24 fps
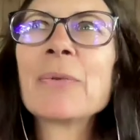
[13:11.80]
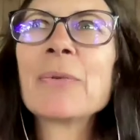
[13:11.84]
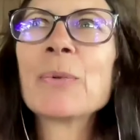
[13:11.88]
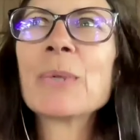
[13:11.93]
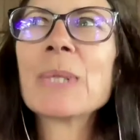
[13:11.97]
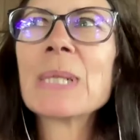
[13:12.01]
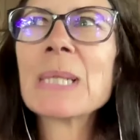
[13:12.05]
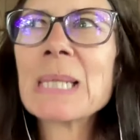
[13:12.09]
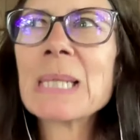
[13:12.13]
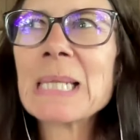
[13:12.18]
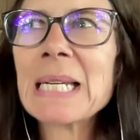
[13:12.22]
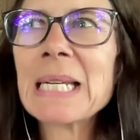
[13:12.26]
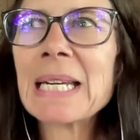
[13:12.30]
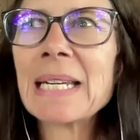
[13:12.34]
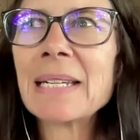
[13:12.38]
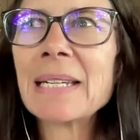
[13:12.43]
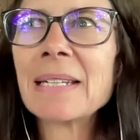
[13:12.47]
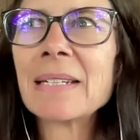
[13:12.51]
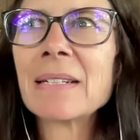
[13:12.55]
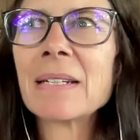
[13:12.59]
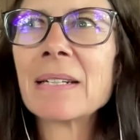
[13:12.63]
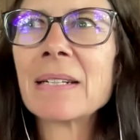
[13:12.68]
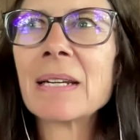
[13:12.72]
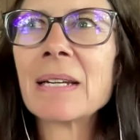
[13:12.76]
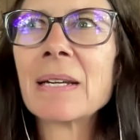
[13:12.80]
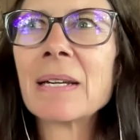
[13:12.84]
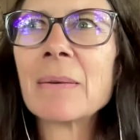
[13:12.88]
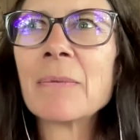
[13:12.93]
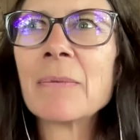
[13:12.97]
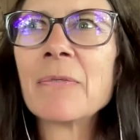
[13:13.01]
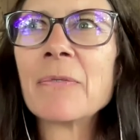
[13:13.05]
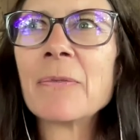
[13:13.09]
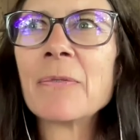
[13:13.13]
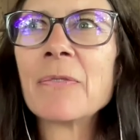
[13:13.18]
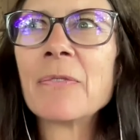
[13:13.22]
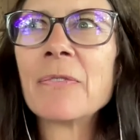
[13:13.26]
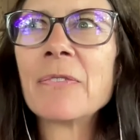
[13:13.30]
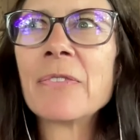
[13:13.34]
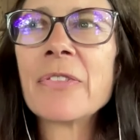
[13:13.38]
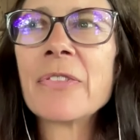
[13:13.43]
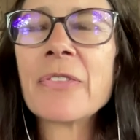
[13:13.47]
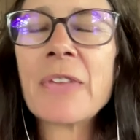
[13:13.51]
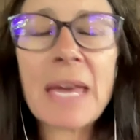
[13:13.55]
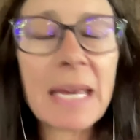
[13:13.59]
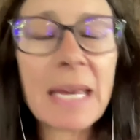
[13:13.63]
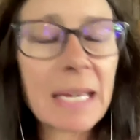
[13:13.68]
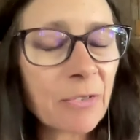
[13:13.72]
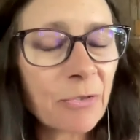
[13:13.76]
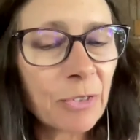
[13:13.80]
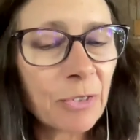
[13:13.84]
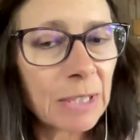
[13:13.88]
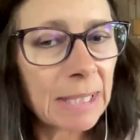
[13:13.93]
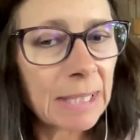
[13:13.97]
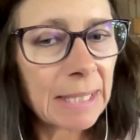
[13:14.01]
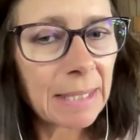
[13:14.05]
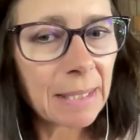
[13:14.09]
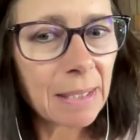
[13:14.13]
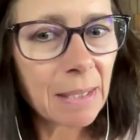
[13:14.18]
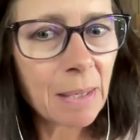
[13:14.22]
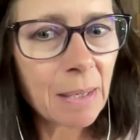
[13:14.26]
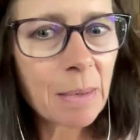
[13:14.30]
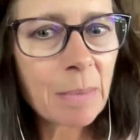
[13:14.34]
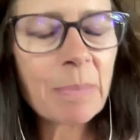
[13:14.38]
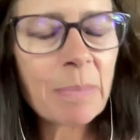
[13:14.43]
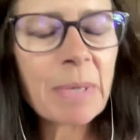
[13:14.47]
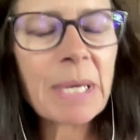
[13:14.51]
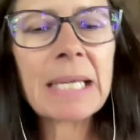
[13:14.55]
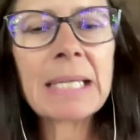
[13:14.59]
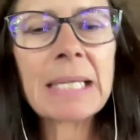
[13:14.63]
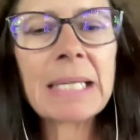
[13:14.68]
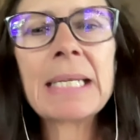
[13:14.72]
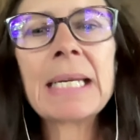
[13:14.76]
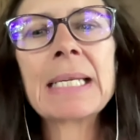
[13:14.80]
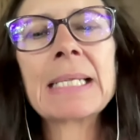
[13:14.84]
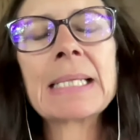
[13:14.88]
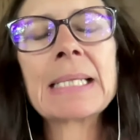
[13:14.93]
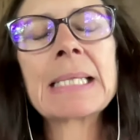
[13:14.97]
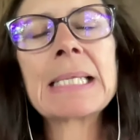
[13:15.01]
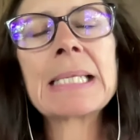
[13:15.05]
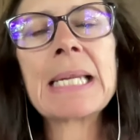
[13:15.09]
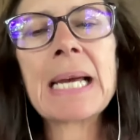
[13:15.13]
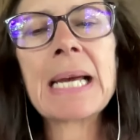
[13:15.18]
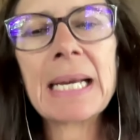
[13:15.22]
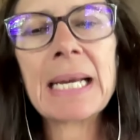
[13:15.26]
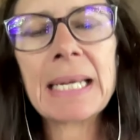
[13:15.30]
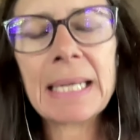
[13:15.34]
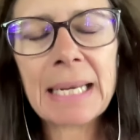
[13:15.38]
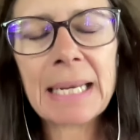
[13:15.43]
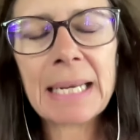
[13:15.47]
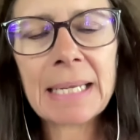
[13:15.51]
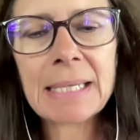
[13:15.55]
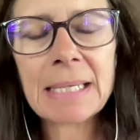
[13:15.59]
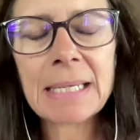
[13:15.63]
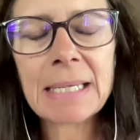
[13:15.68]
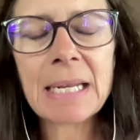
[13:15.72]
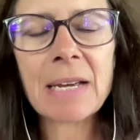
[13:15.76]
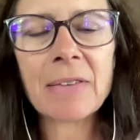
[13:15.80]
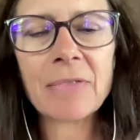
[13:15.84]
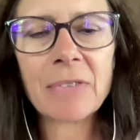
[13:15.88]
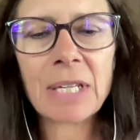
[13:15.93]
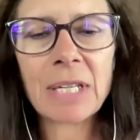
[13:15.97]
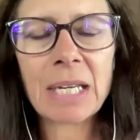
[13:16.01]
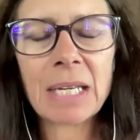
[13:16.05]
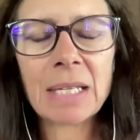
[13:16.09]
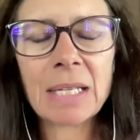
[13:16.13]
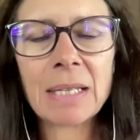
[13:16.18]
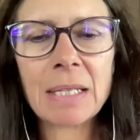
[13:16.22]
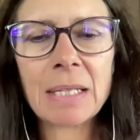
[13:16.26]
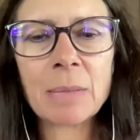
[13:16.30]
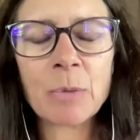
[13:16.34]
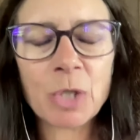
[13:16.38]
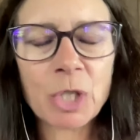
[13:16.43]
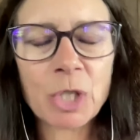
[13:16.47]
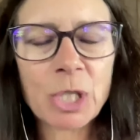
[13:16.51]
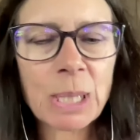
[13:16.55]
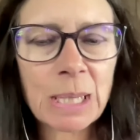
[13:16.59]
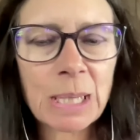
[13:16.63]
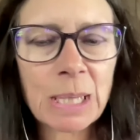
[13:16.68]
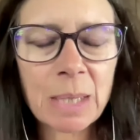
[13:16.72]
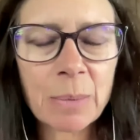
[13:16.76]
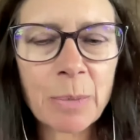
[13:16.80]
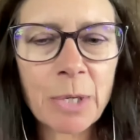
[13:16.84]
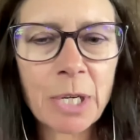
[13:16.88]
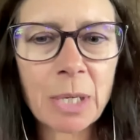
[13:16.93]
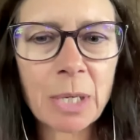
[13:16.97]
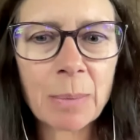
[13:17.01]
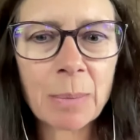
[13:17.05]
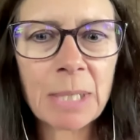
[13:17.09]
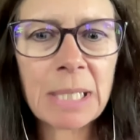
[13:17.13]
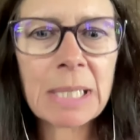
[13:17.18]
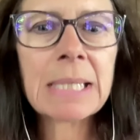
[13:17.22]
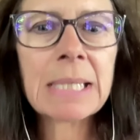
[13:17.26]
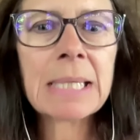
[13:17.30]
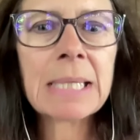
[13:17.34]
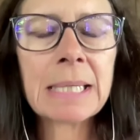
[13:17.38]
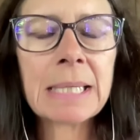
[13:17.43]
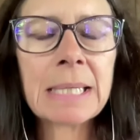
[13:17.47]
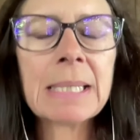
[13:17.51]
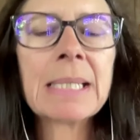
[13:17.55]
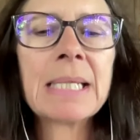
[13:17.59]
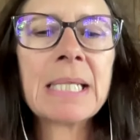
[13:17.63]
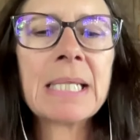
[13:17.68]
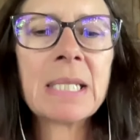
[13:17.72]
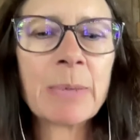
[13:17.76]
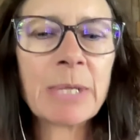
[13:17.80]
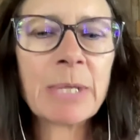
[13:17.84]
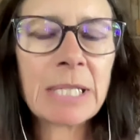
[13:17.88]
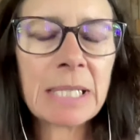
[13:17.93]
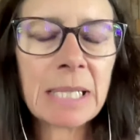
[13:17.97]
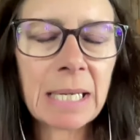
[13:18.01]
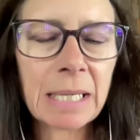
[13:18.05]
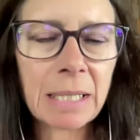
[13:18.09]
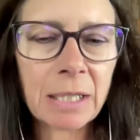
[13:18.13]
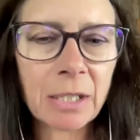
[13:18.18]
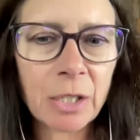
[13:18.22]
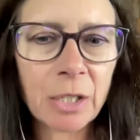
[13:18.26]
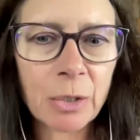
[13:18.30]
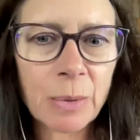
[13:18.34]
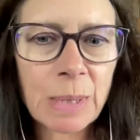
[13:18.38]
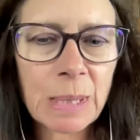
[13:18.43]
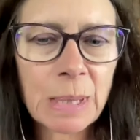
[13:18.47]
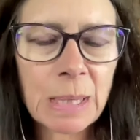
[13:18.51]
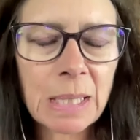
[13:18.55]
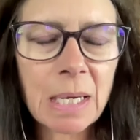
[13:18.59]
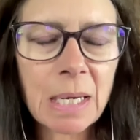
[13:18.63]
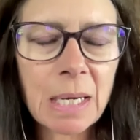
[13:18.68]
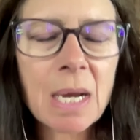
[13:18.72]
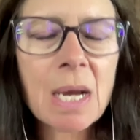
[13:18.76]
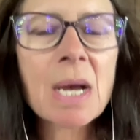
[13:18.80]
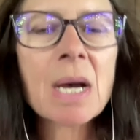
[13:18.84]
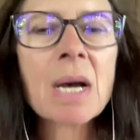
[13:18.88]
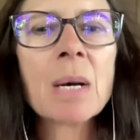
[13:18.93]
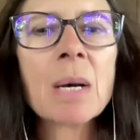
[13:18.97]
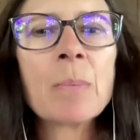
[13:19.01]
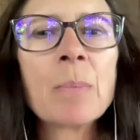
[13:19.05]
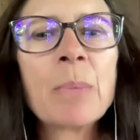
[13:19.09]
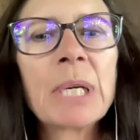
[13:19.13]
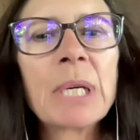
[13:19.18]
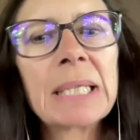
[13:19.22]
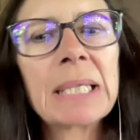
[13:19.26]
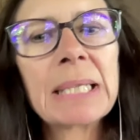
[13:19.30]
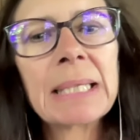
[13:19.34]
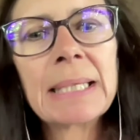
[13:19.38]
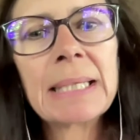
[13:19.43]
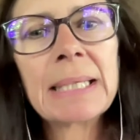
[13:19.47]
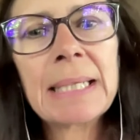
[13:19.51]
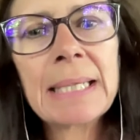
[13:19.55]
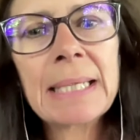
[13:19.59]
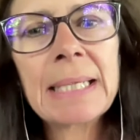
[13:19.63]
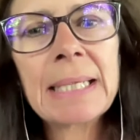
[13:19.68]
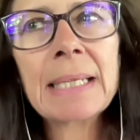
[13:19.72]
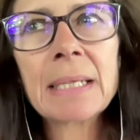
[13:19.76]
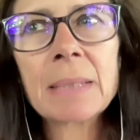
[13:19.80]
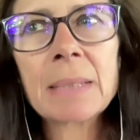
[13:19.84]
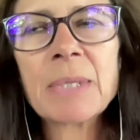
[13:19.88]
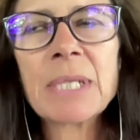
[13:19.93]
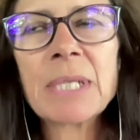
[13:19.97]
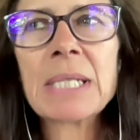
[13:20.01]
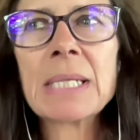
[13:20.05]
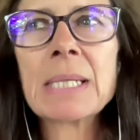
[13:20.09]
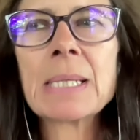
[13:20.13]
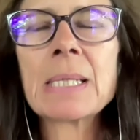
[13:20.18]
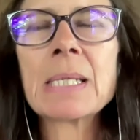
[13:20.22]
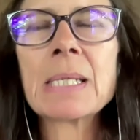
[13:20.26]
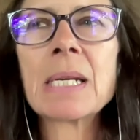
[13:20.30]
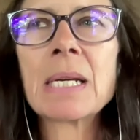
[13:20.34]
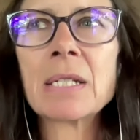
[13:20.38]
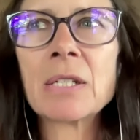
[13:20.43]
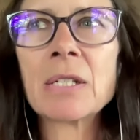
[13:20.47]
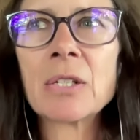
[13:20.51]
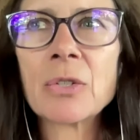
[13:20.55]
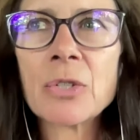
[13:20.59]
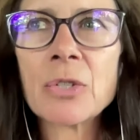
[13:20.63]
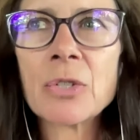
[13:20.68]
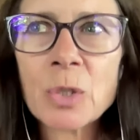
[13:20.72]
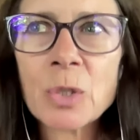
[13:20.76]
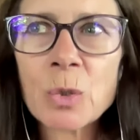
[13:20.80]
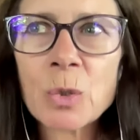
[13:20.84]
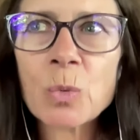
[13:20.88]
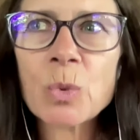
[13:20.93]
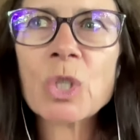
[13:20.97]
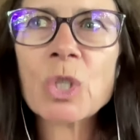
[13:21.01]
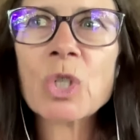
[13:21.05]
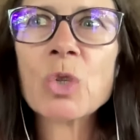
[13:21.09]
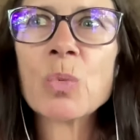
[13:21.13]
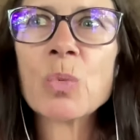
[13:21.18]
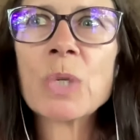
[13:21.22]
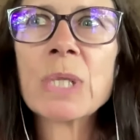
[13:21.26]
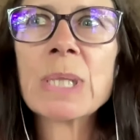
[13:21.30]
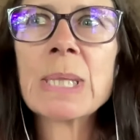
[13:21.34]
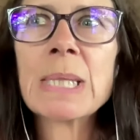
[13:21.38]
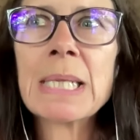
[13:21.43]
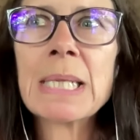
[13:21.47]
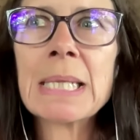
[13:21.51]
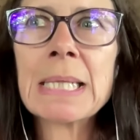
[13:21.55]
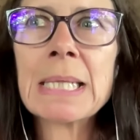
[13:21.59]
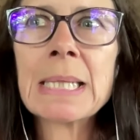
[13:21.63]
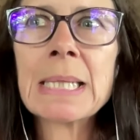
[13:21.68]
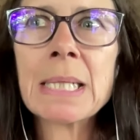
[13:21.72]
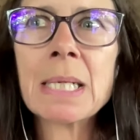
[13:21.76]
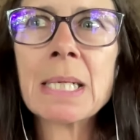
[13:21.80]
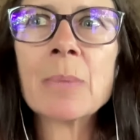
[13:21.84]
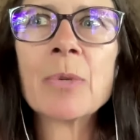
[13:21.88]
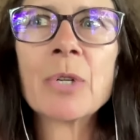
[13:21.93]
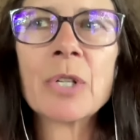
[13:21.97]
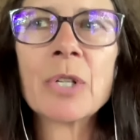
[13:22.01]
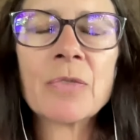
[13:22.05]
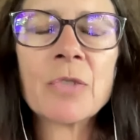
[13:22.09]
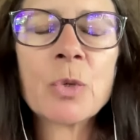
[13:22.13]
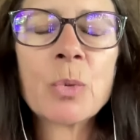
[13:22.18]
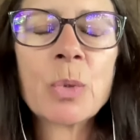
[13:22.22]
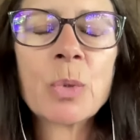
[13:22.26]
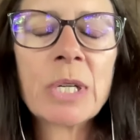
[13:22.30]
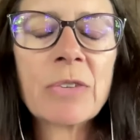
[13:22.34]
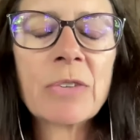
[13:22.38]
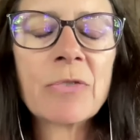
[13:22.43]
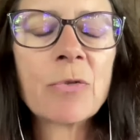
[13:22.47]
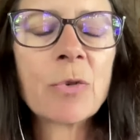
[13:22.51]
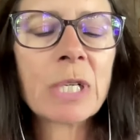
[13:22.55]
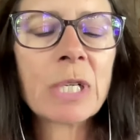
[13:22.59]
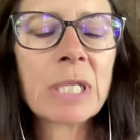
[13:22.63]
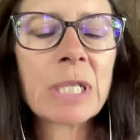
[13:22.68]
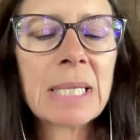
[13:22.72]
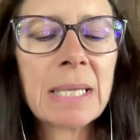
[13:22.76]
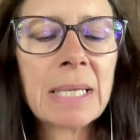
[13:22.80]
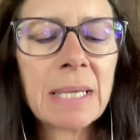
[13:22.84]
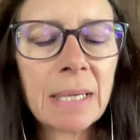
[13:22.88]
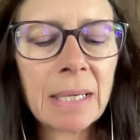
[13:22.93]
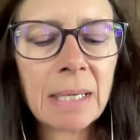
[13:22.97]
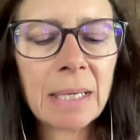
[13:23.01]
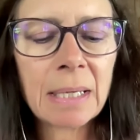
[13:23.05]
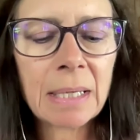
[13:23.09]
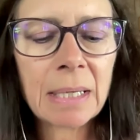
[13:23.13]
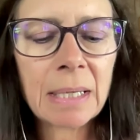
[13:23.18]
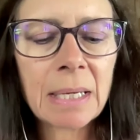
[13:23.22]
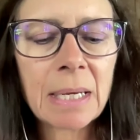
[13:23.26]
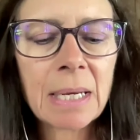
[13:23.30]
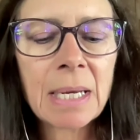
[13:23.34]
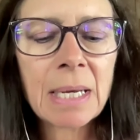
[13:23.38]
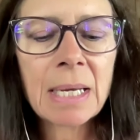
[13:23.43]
will say, thankfully, Ben has not had to navigate the emergency department since he's been diagnosed. But leading up to his diagnosis, which was in the summer of 2014,